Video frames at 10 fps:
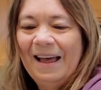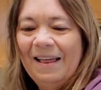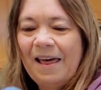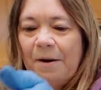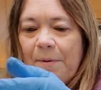
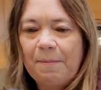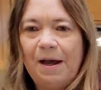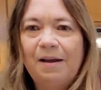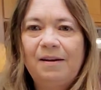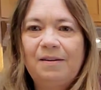That'll be
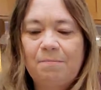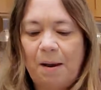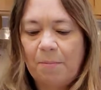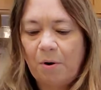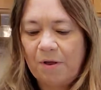my
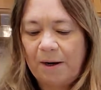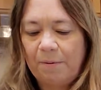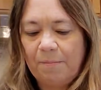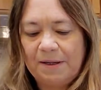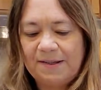bowl that I
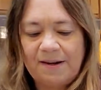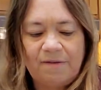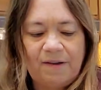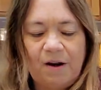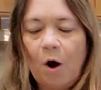put my stuff
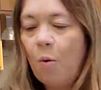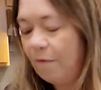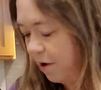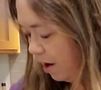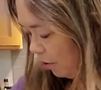in. Oh, I've
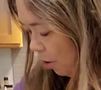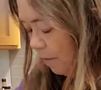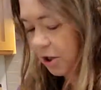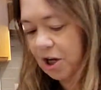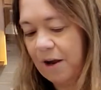got a
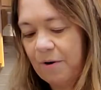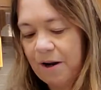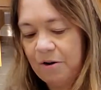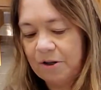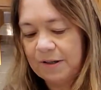garbage can right
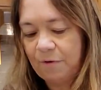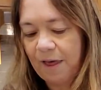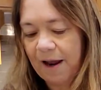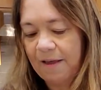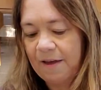here just for
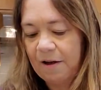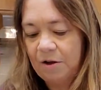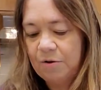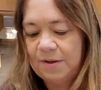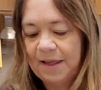that. I think I'll
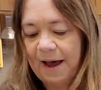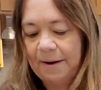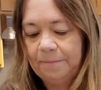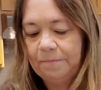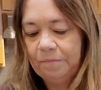use that.
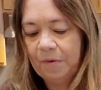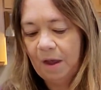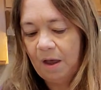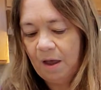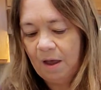
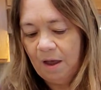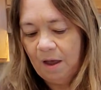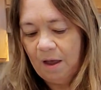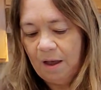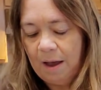
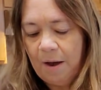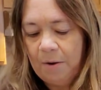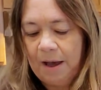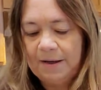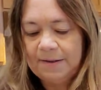
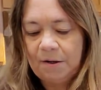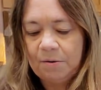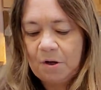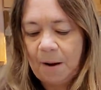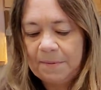Okay, so
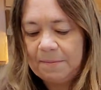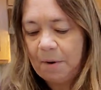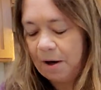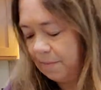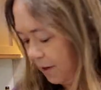tops and bottoms